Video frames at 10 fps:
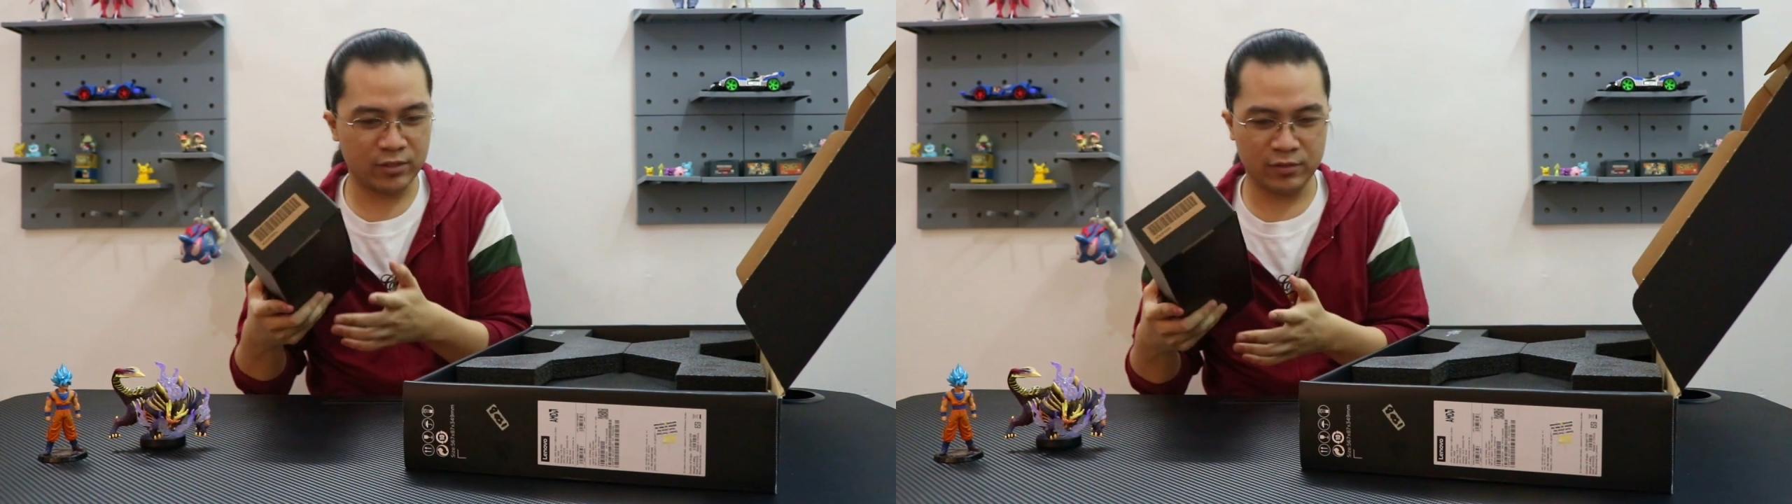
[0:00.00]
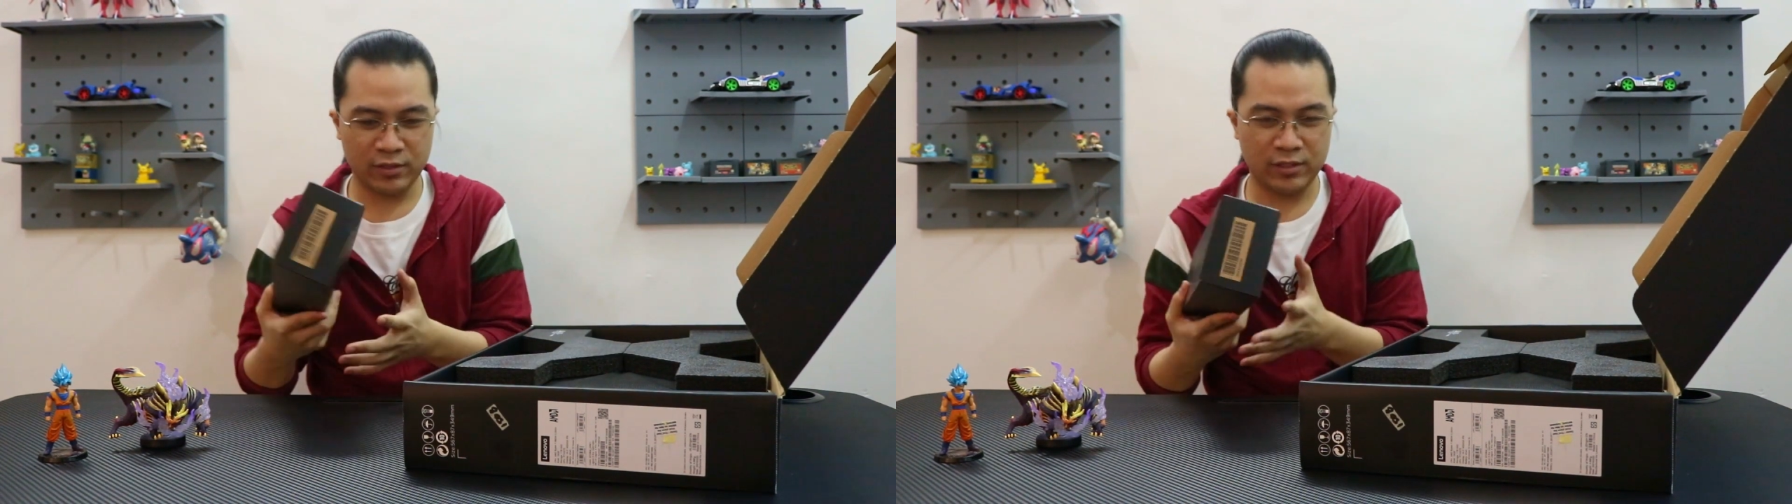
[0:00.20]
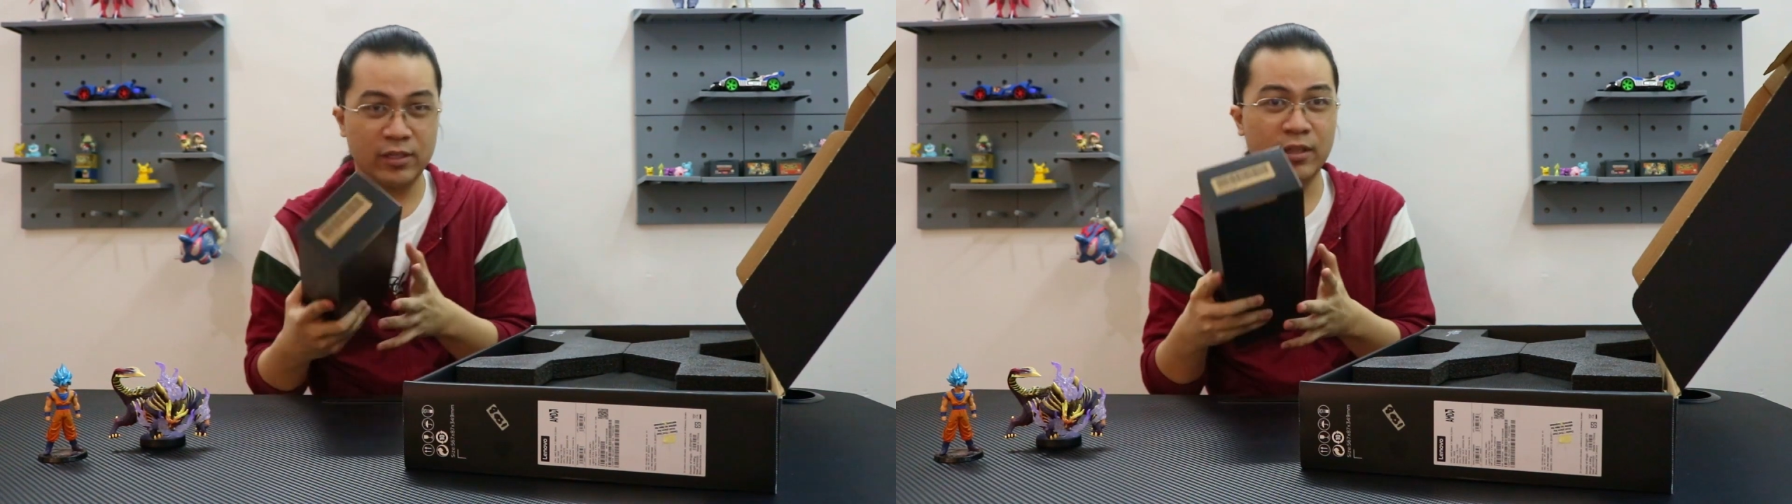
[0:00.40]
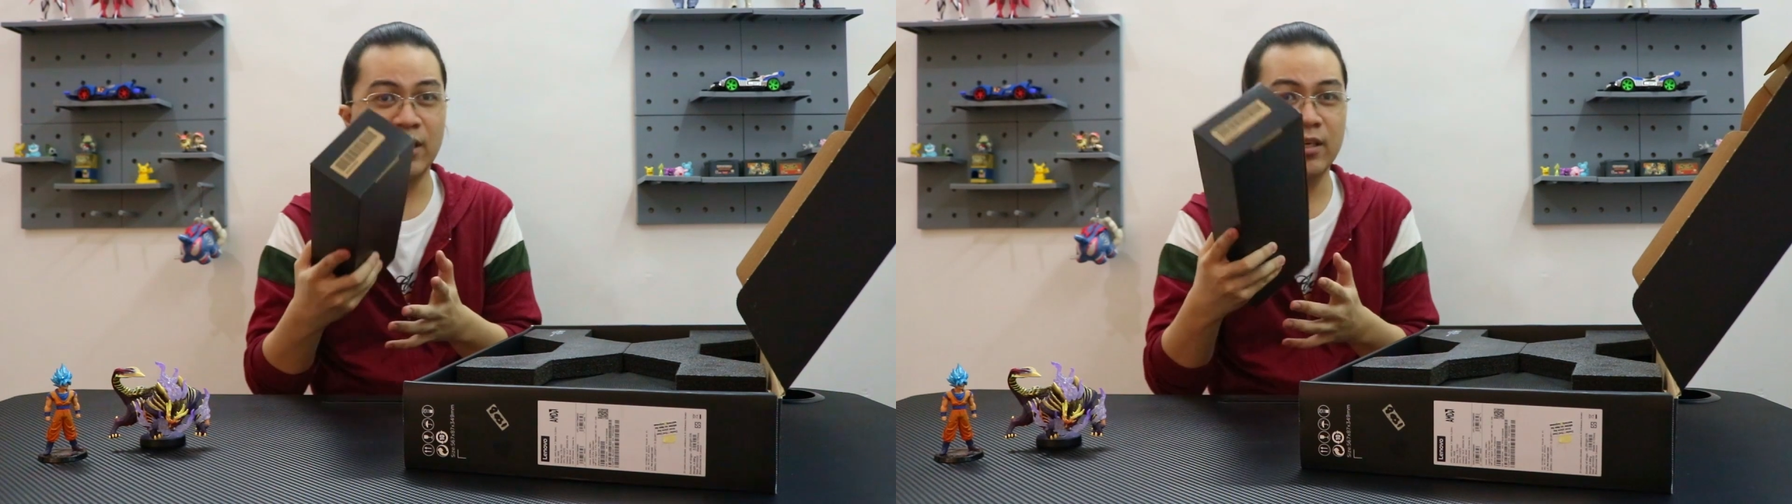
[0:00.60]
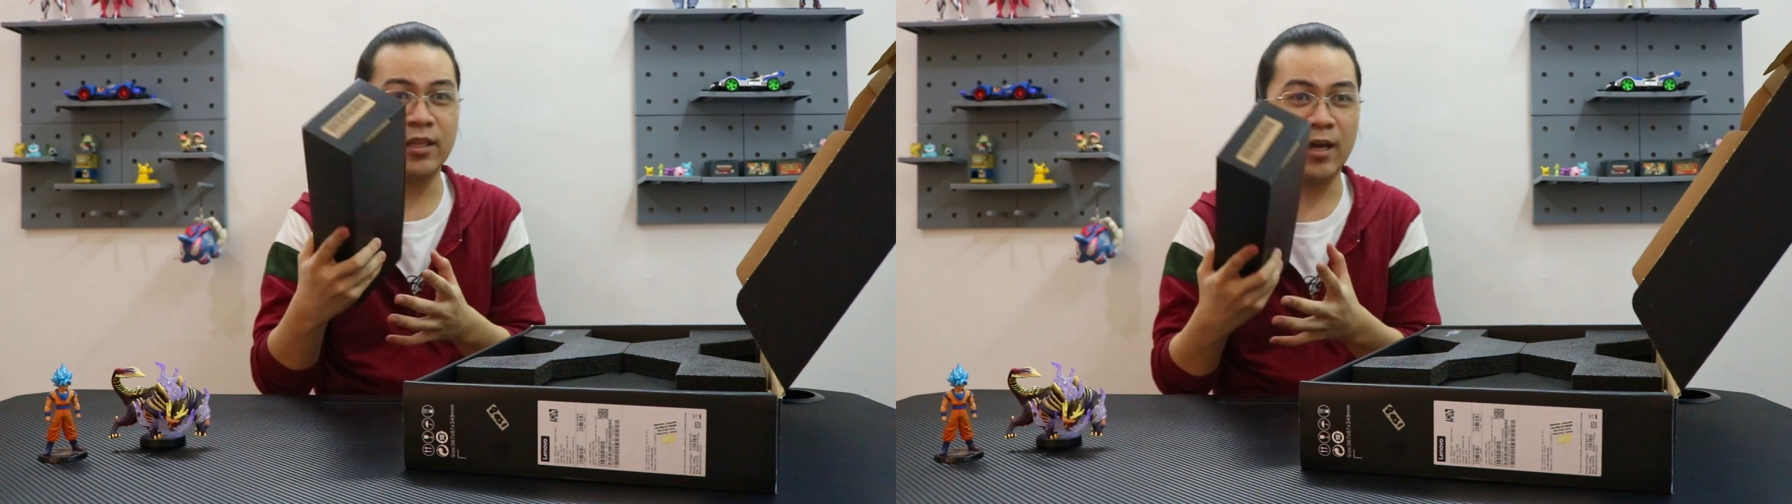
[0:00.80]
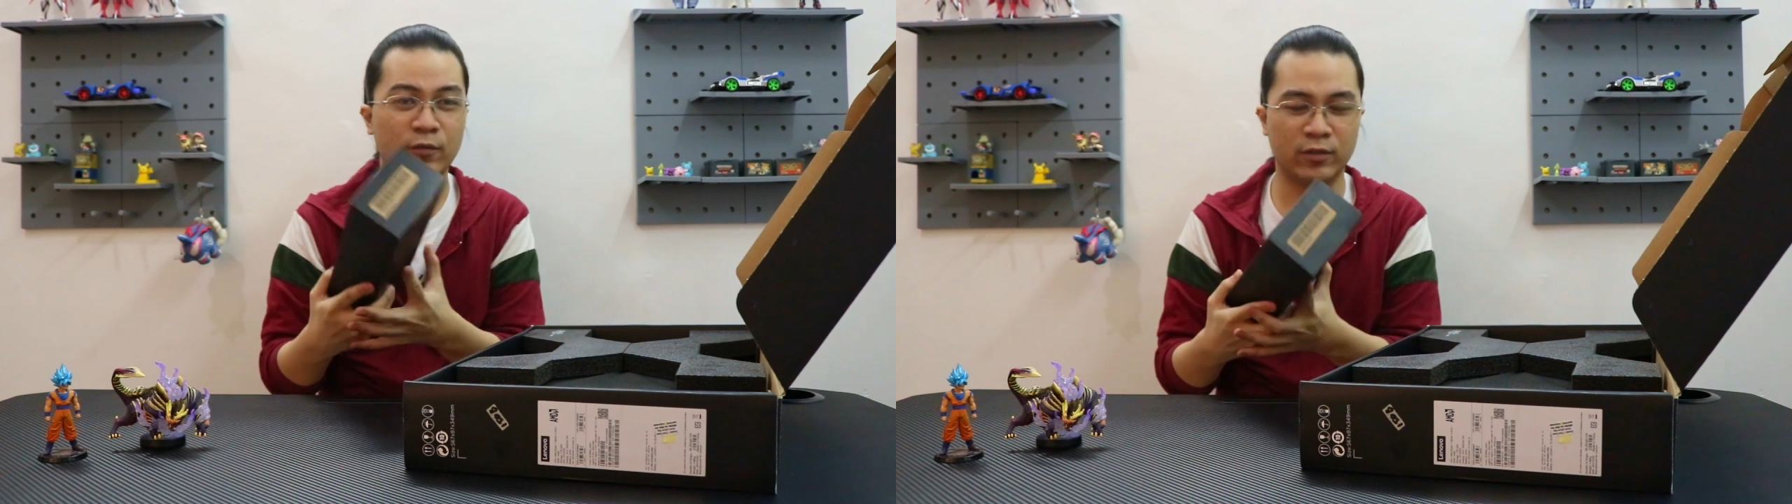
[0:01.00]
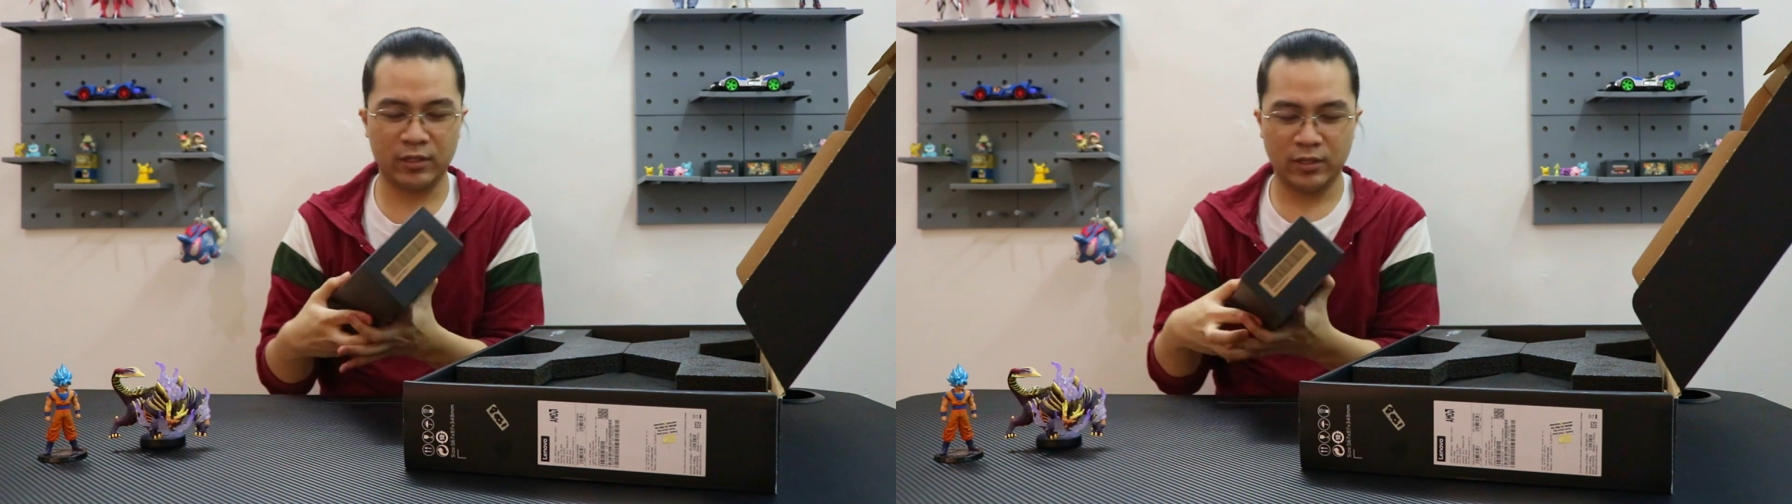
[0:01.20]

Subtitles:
You can easily take it out